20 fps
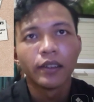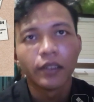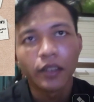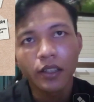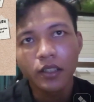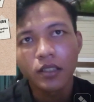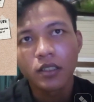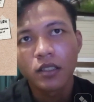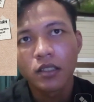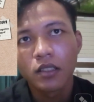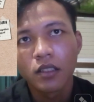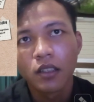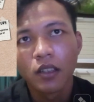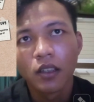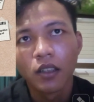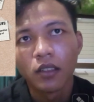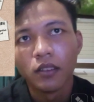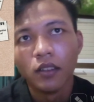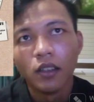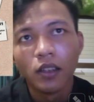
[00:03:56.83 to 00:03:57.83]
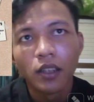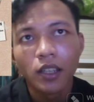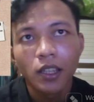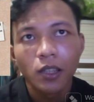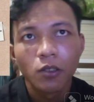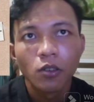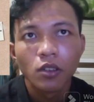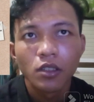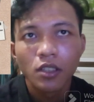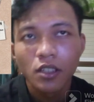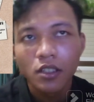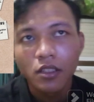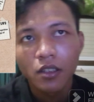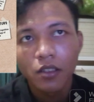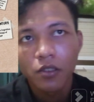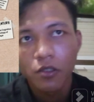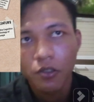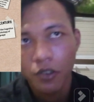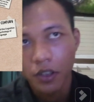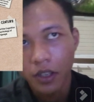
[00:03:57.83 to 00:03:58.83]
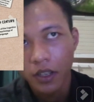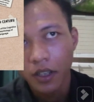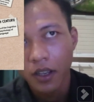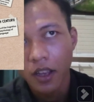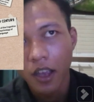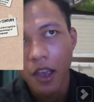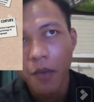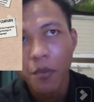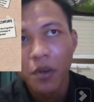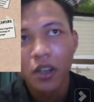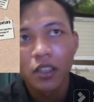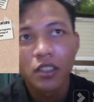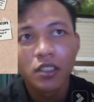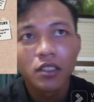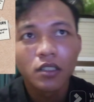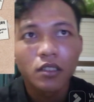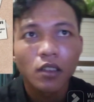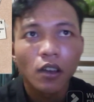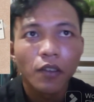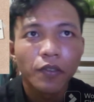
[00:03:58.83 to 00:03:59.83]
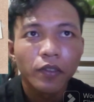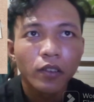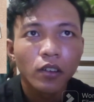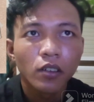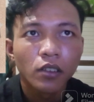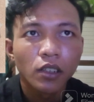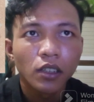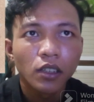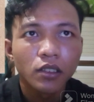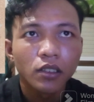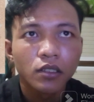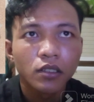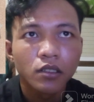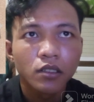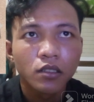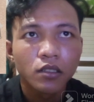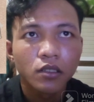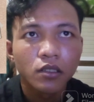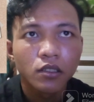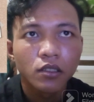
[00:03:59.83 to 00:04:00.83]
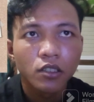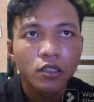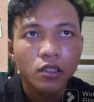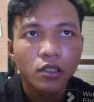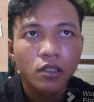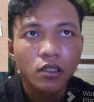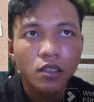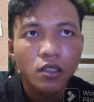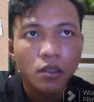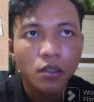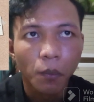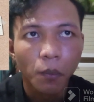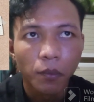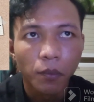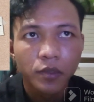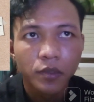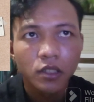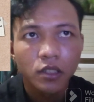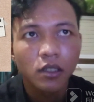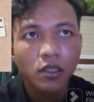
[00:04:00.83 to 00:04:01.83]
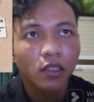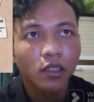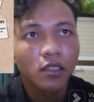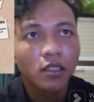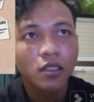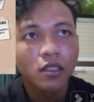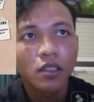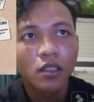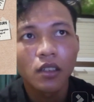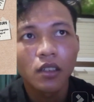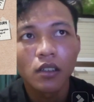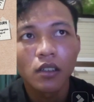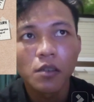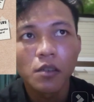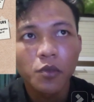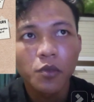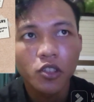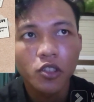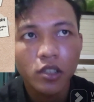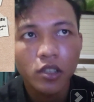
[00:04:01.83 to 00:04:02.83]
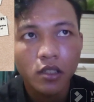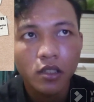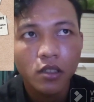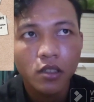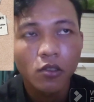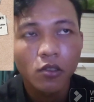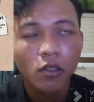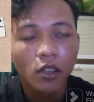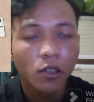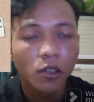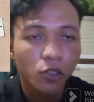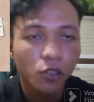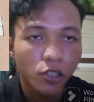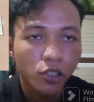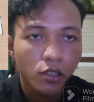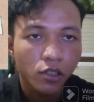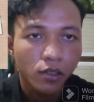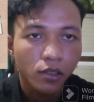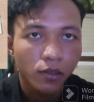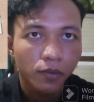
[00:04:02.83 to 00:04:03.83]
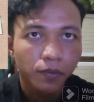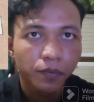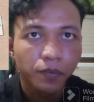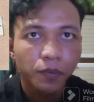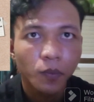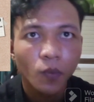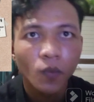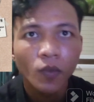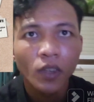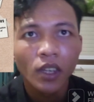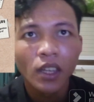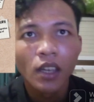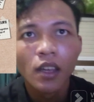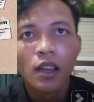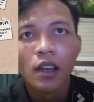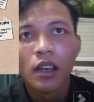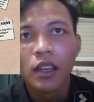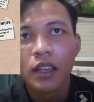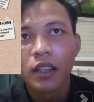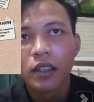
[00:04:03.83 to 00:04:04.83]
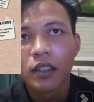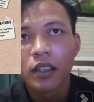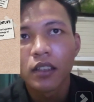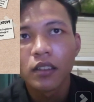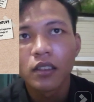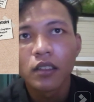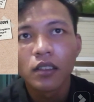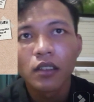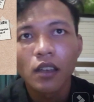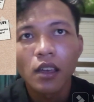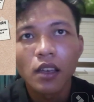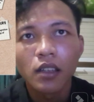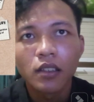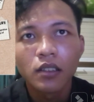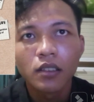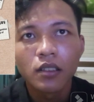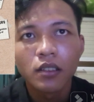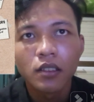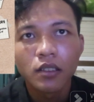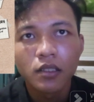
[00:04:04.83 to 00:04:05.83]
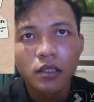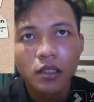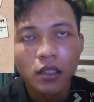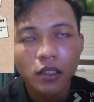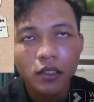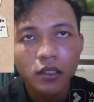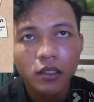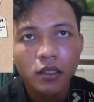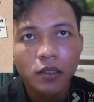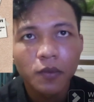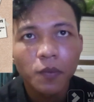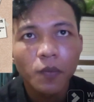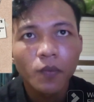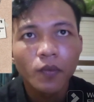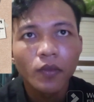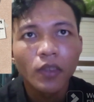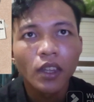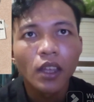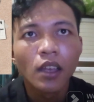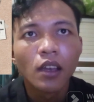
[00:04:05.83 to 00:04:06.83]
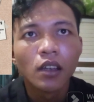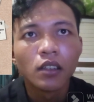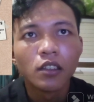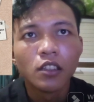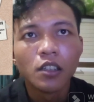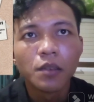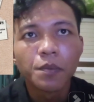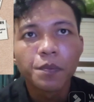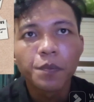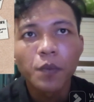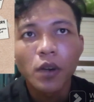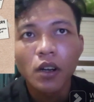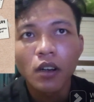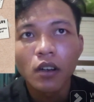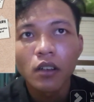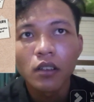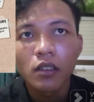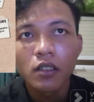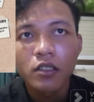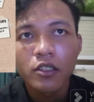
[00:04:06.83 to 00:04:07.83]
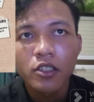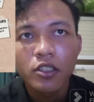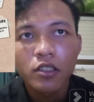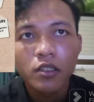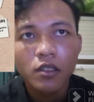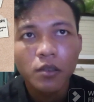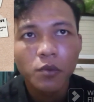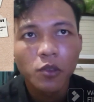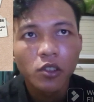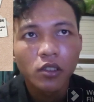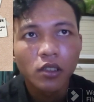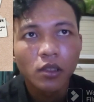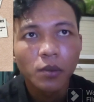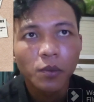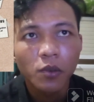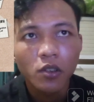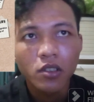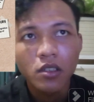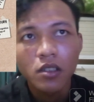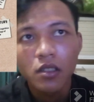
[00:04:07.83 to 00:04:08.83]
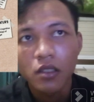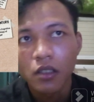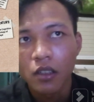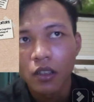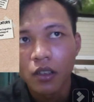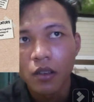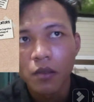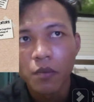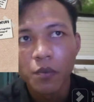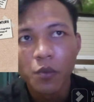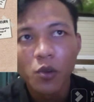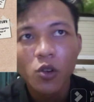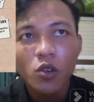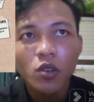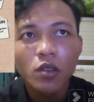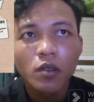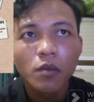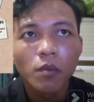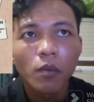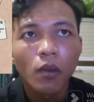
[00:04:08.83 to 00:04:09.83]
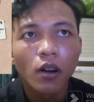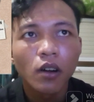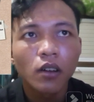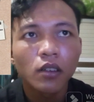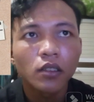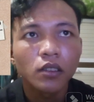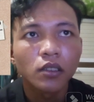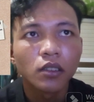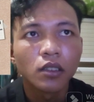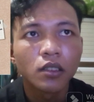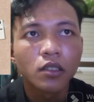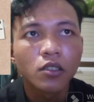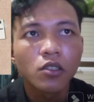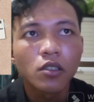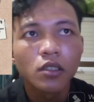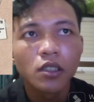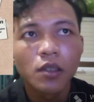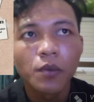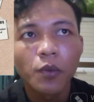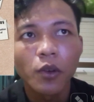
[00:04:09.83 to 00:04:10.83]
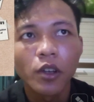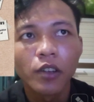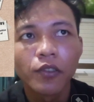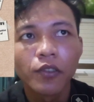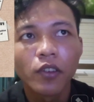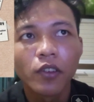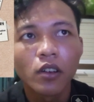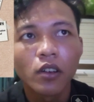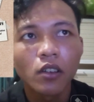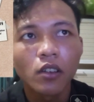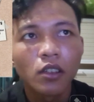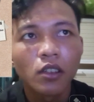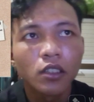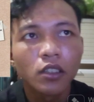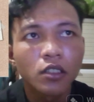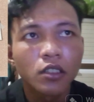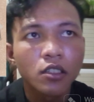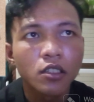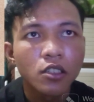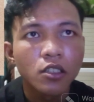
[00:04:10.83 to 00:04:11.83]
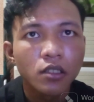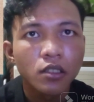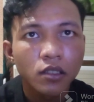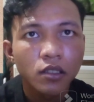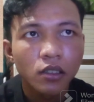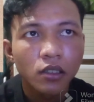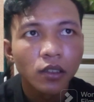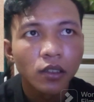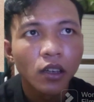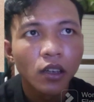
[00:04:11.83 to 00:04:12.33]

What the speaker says: Next, the late 20th century: emergence of connectionism, statistical approaches language. In 1986, the parallel distributed processing book marked a turning point for connectionism